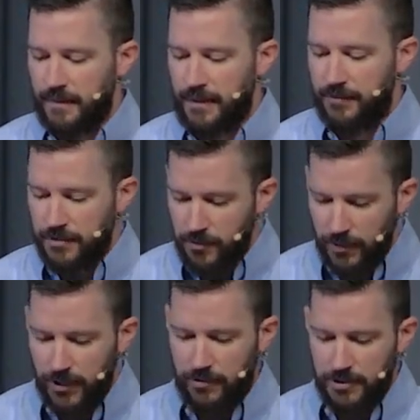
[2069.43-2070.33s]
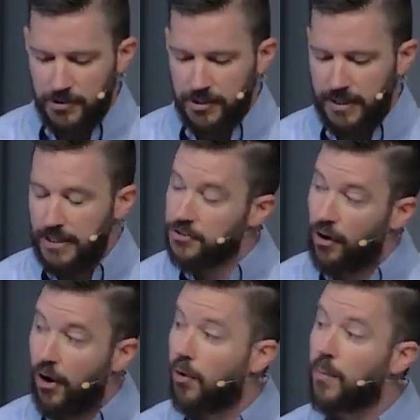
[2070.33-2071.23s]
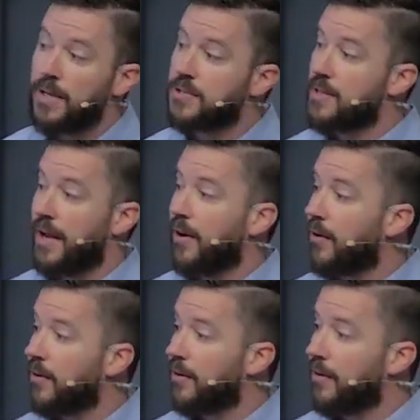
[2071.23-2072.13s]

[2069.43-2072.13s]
If you are a Christian, He's always there.